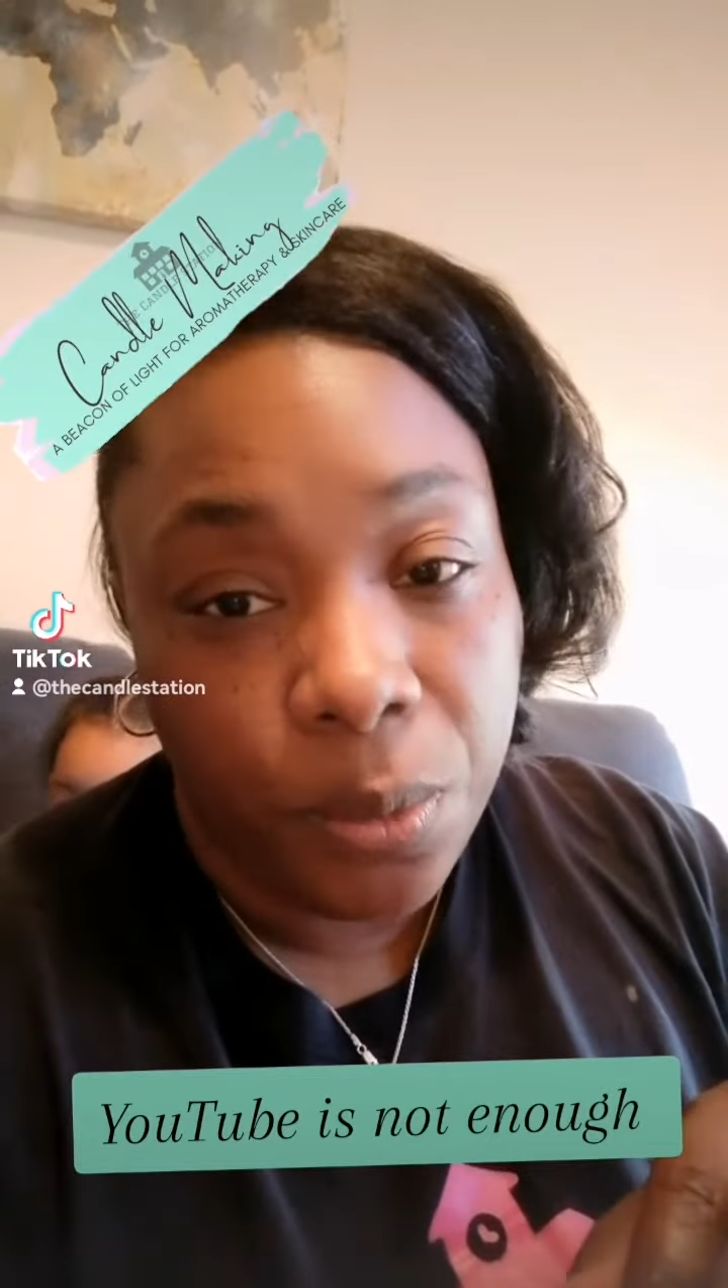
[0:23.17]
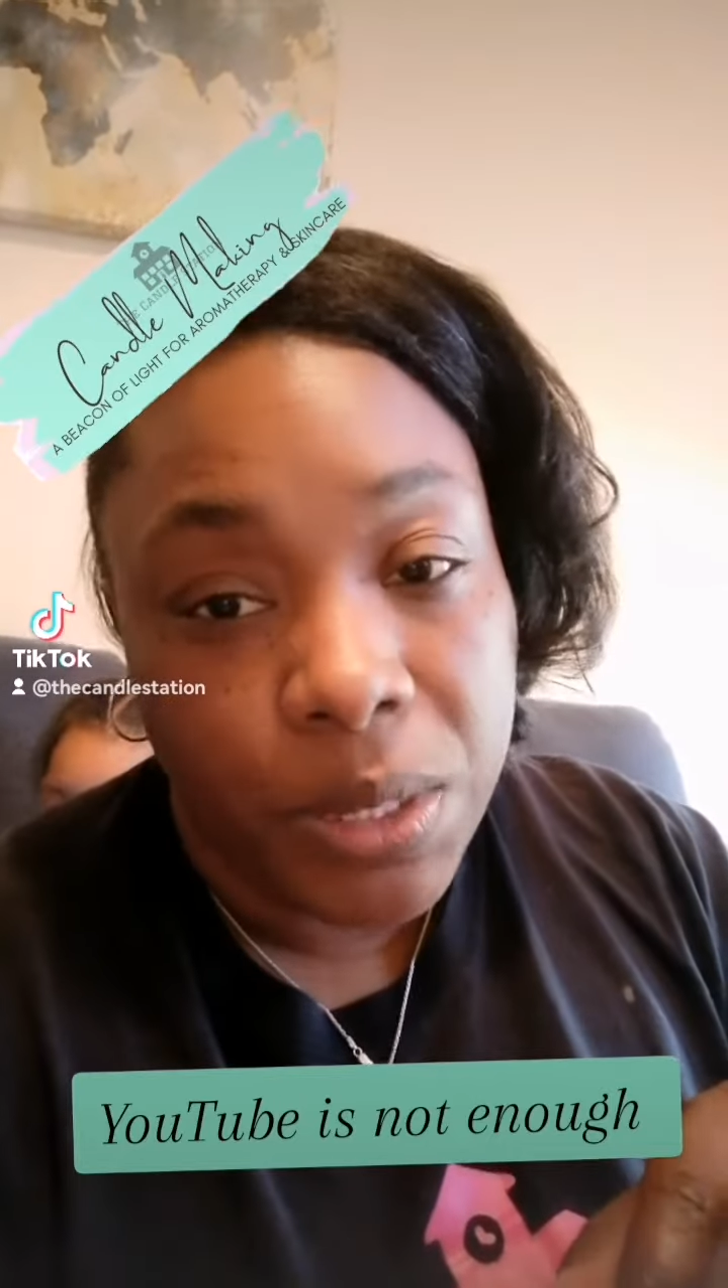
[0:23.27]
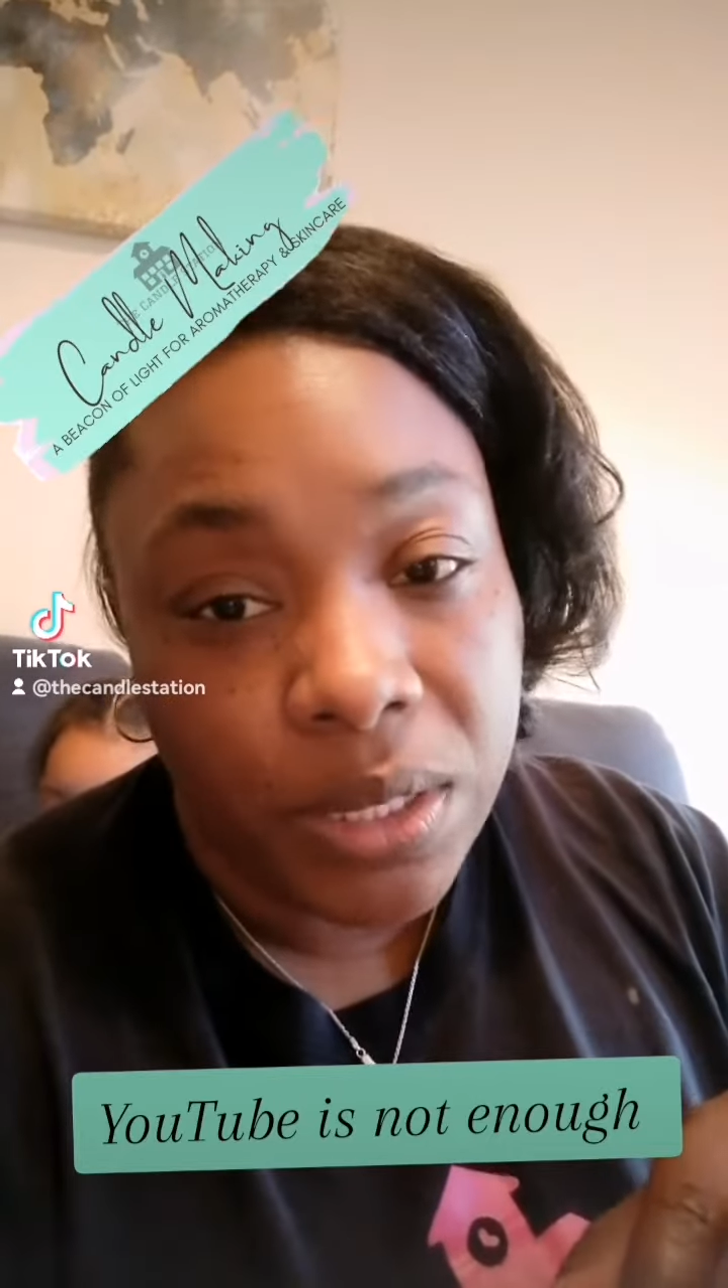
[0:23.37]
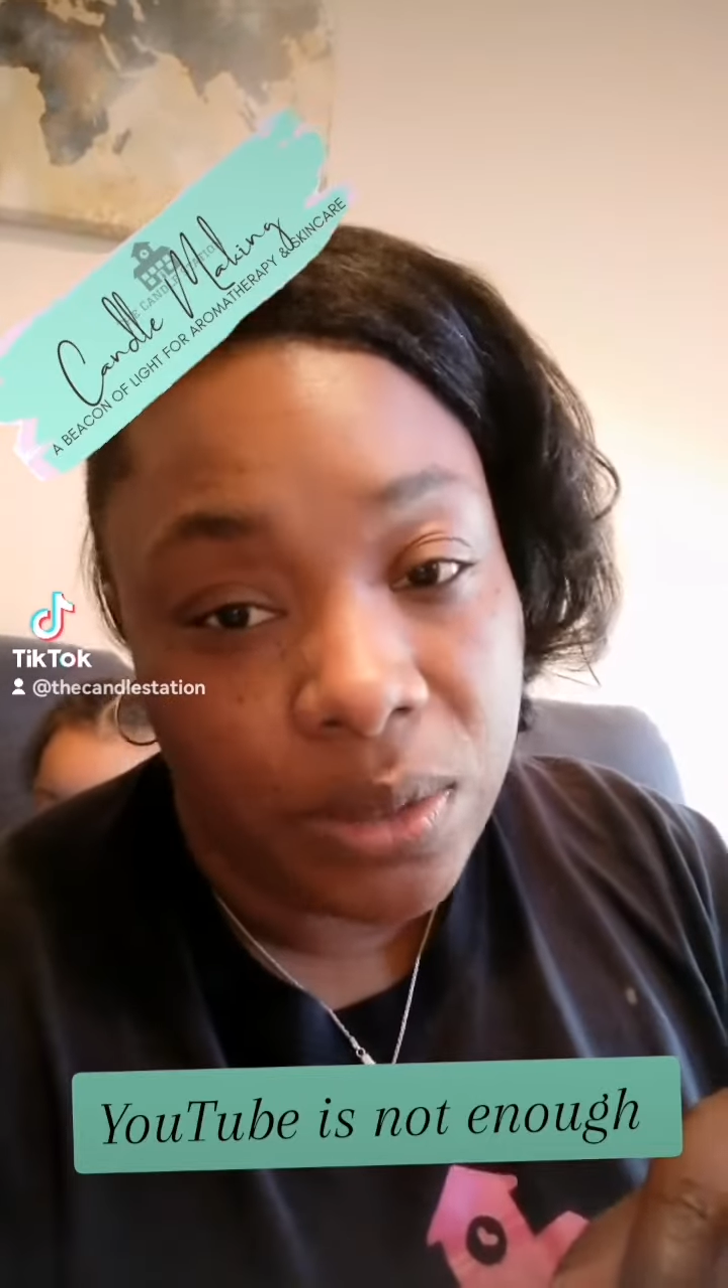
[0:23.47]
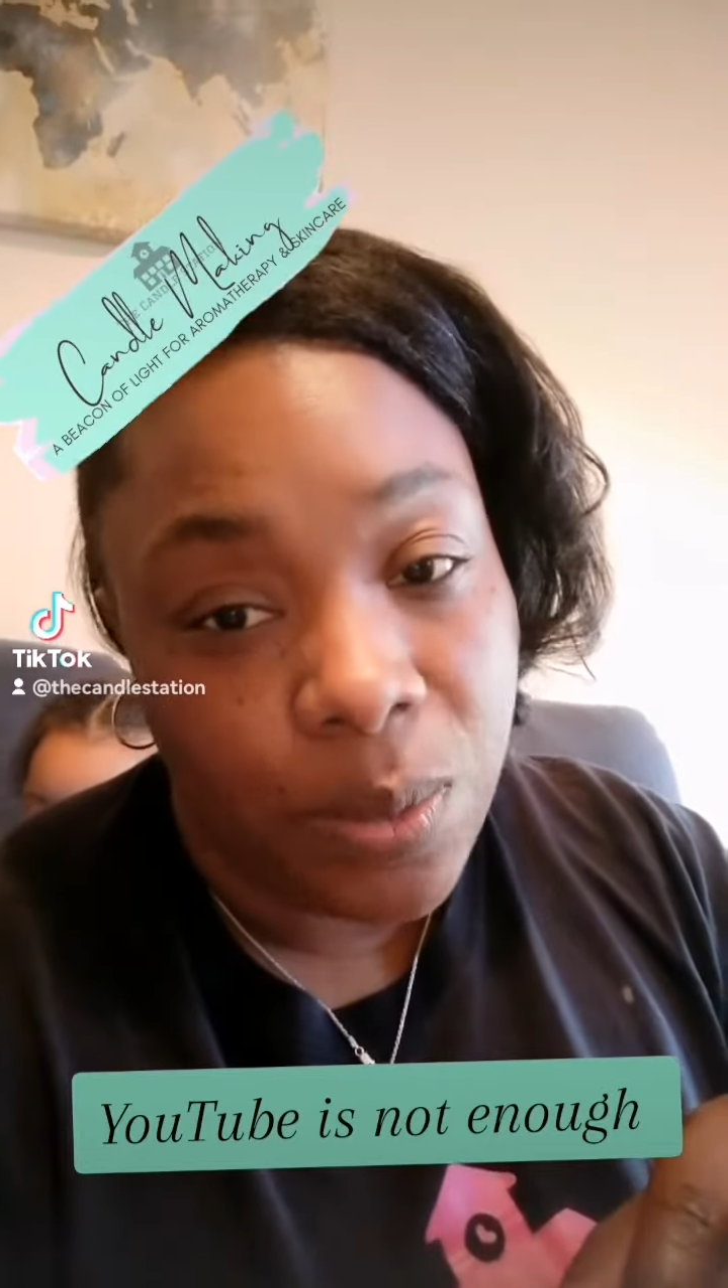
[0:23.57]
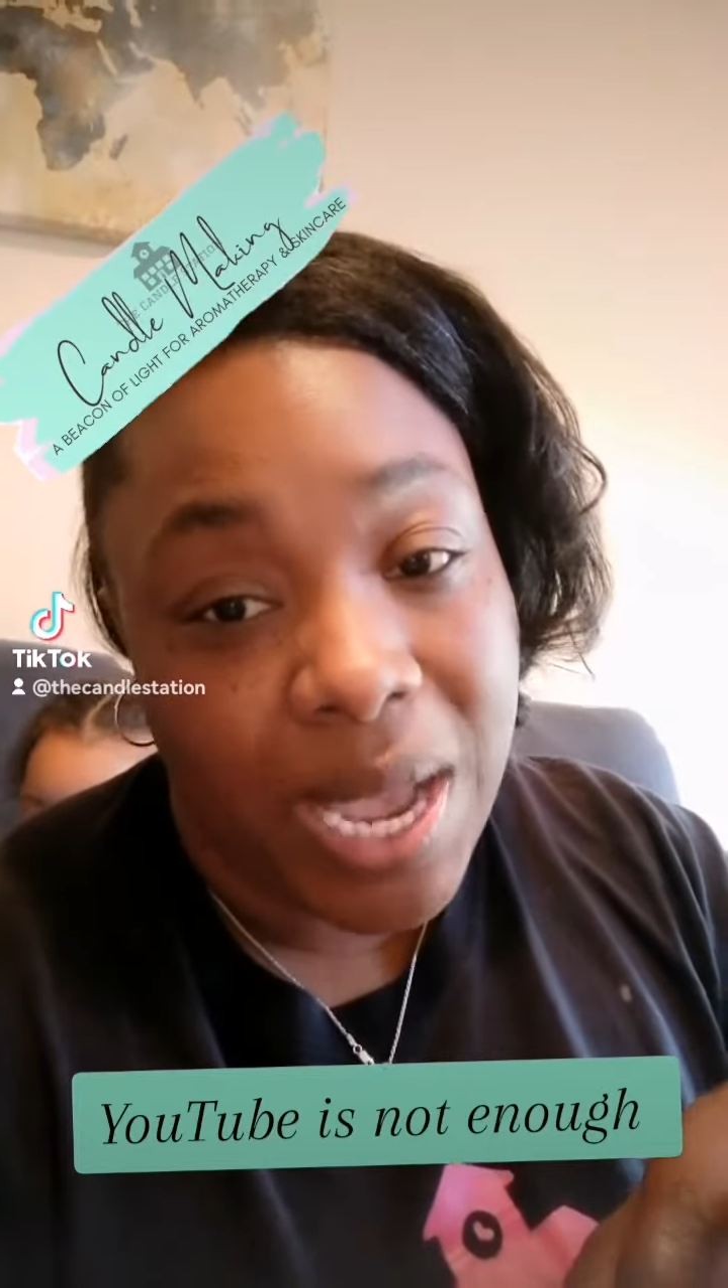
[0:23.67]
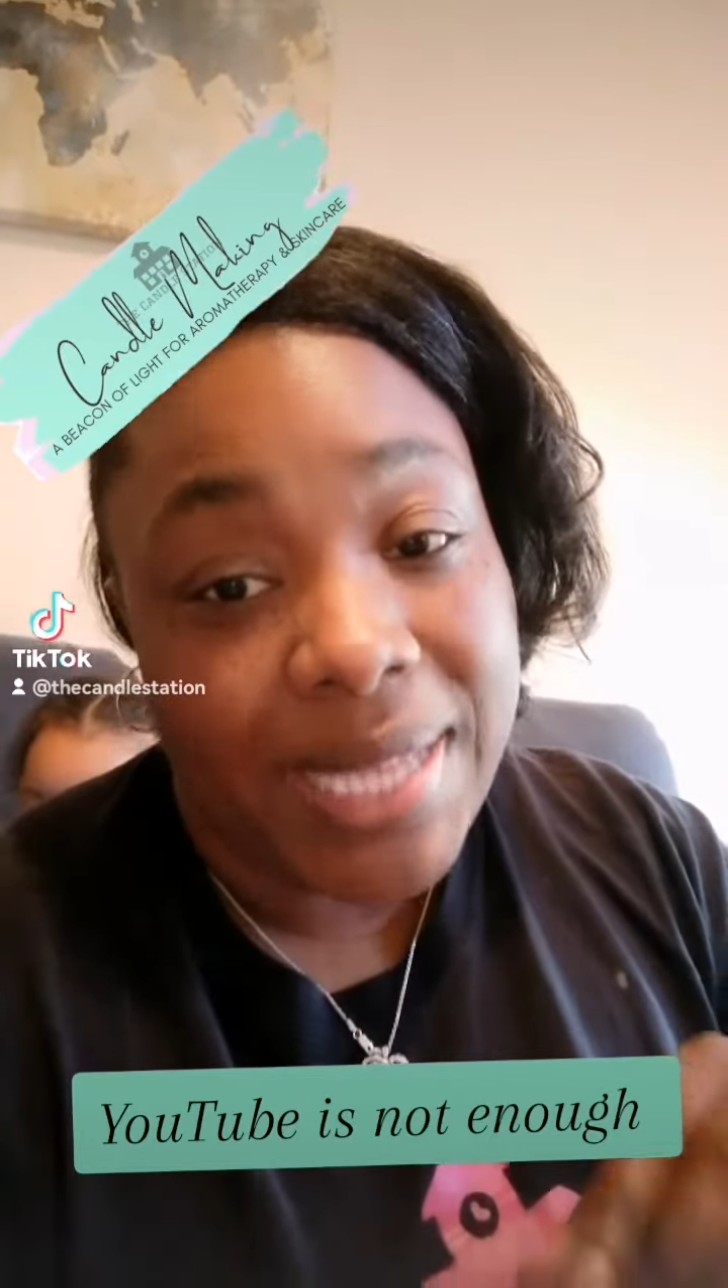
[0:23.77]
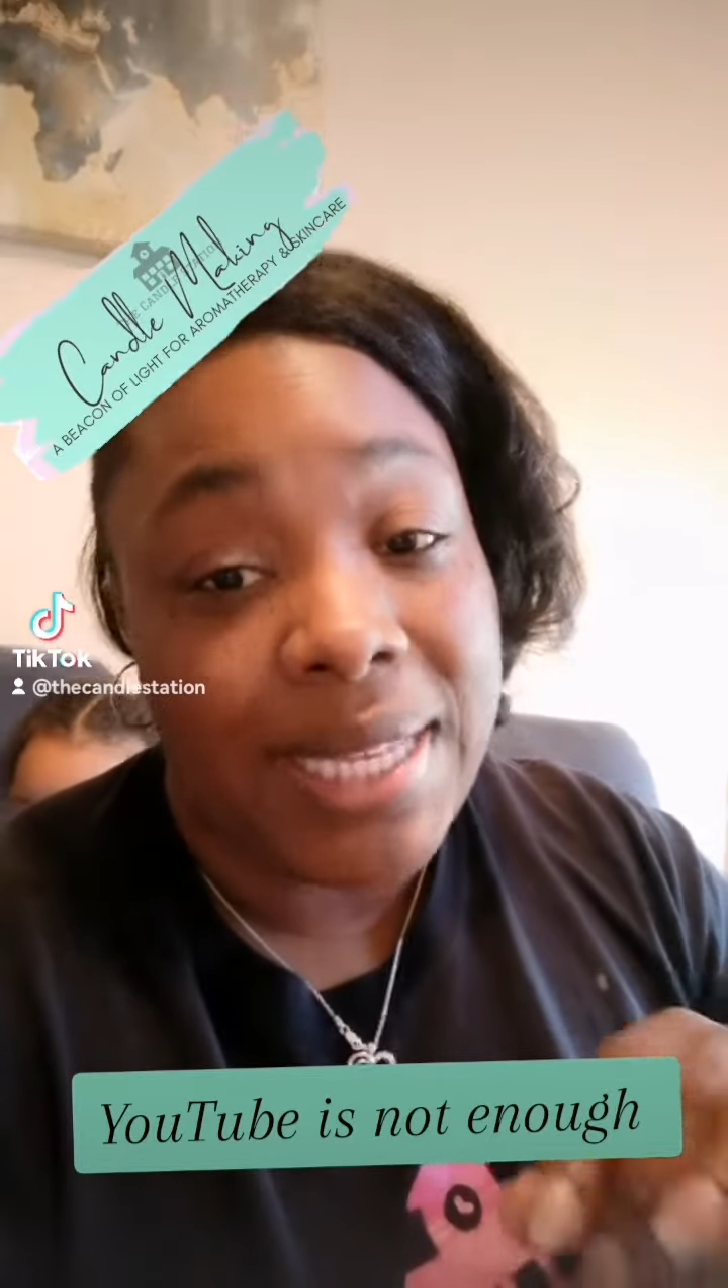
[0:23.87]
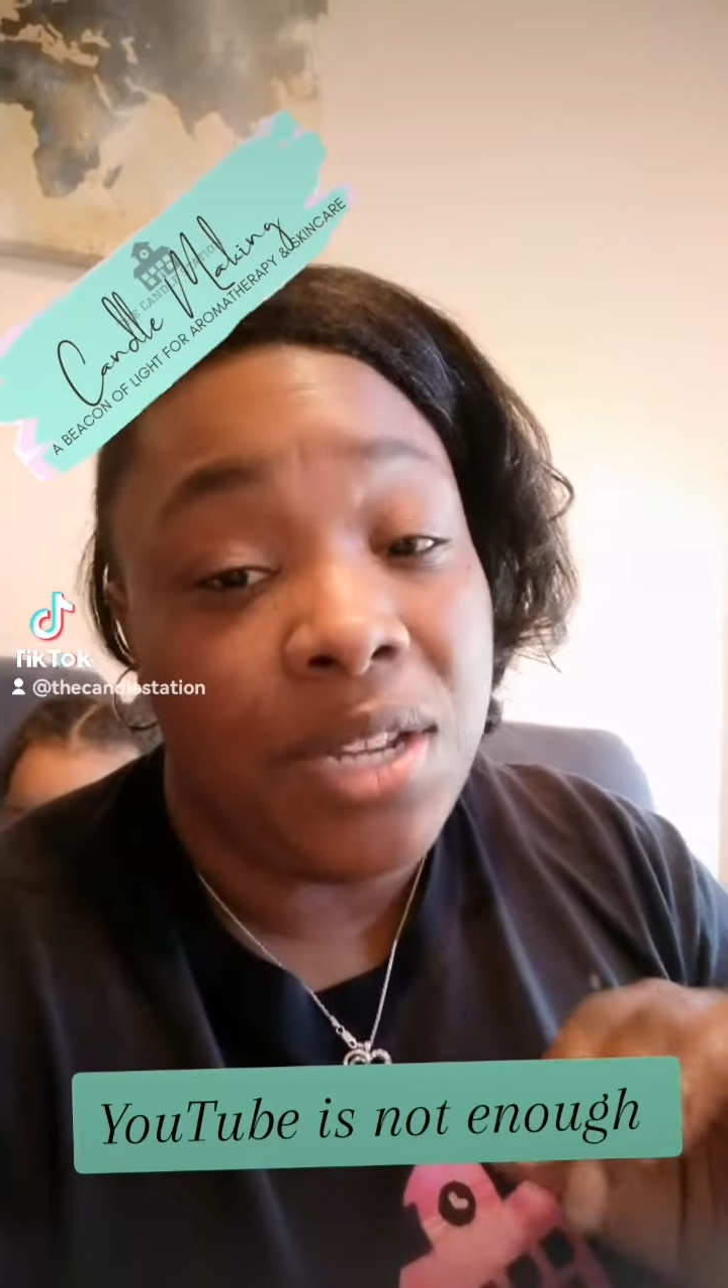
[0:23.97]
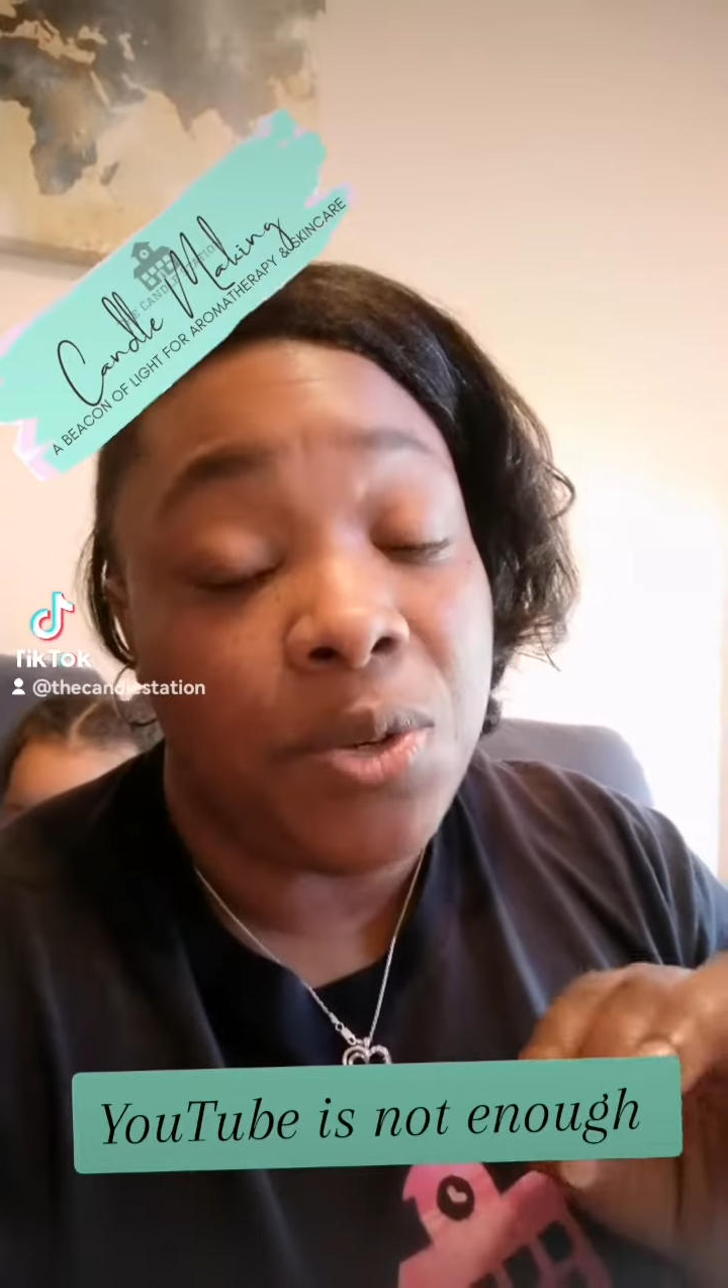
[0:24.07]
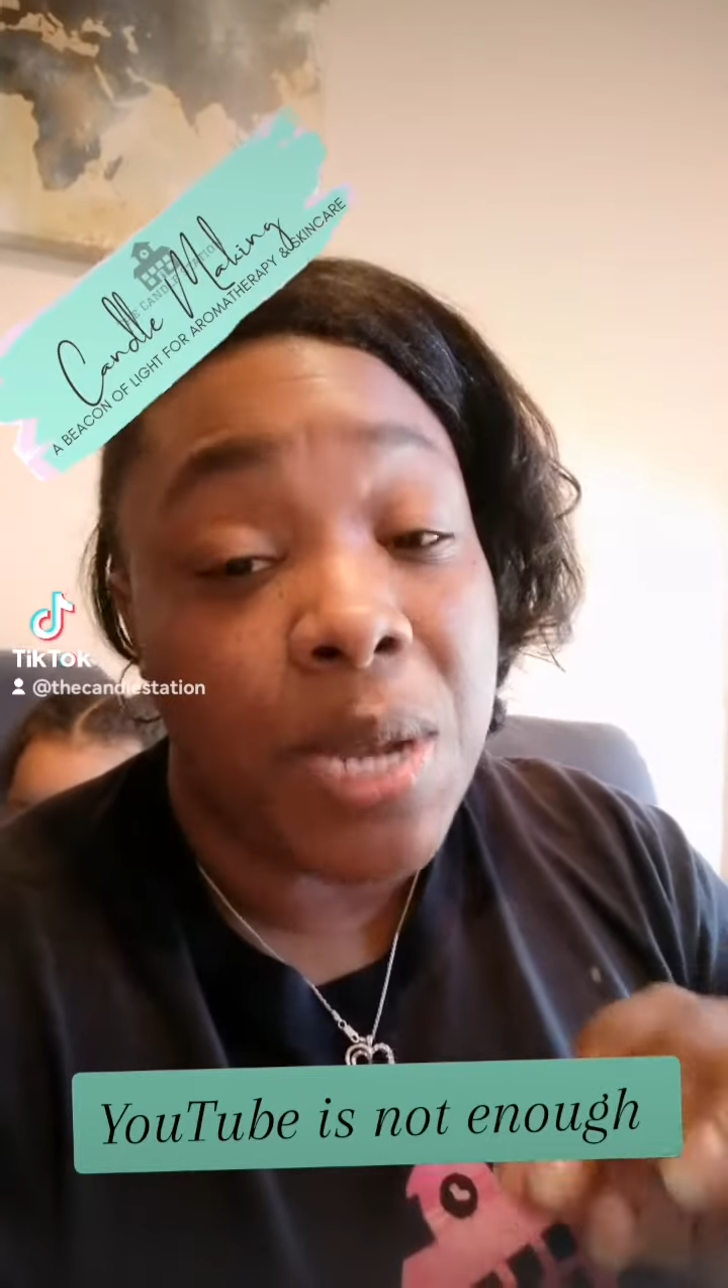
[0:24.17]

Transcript: the reasons why I say